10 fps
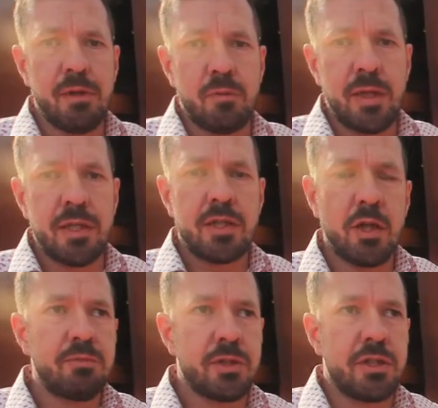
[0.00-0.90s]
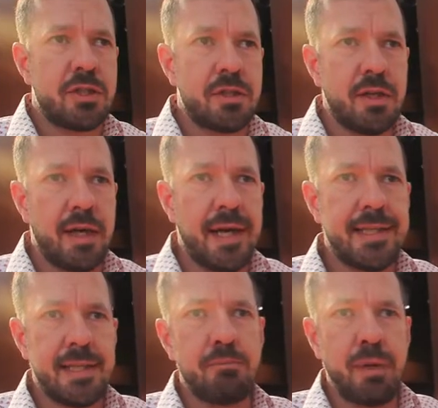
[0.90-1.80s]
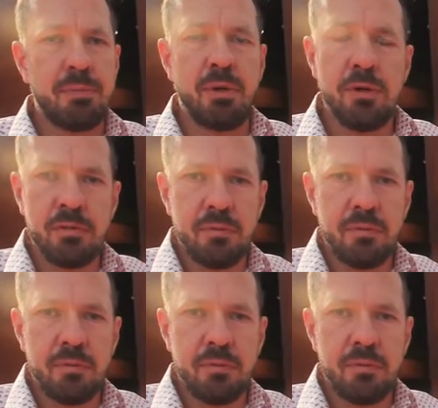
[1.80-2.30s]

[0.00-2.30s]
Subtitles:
we stopped just heating people.